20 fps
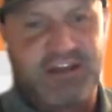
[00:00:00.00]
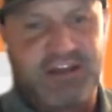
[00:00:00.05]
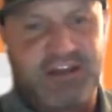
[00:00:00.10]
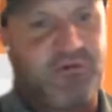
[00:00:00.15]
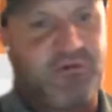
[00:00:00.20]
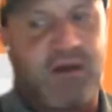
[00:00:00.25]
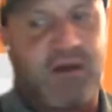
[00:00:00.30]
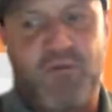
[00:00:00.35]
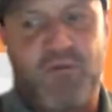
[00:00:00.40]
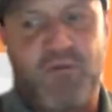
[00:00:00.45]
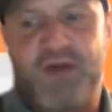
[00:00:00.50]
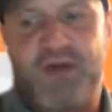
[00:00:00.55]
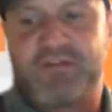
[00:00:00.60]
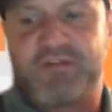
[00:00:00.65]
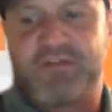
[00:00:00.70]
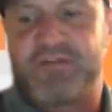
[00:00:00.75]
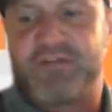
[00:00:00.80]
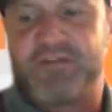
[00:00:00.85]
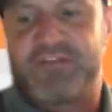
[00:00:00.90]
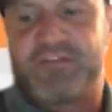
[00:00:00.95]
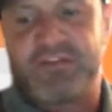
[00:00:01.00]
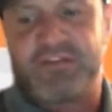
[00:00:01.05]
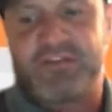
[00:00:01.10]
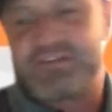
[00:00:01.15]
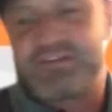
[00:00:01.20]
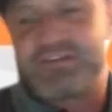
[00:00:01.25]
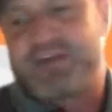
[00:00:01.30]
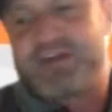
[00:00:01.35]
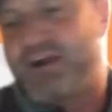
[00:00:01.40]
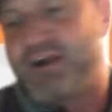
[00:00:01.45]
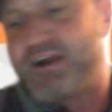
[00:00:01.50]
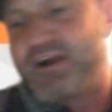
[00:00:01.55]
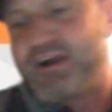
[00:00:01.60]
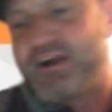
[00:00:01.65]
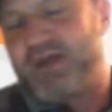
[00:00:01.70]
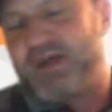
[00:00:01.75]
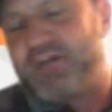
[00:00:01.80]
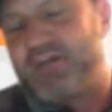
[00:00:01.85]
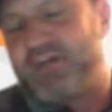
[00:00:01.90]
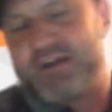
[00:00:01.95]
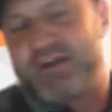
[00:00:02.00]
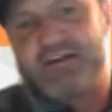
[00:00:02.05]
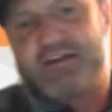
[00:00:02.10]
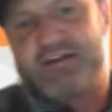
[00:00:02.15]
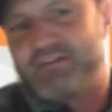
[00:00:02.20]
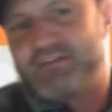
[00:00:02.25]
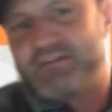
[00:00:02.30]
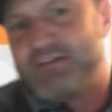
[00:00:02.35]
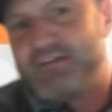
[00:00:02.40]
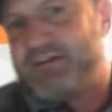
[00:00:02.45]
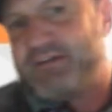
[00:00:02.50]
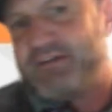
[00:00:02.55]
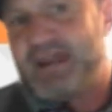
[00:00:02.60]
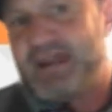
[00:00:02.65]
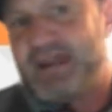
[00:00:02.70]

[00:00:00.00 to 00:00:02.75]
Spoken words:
where I want. They'll say, or whatever it is, and the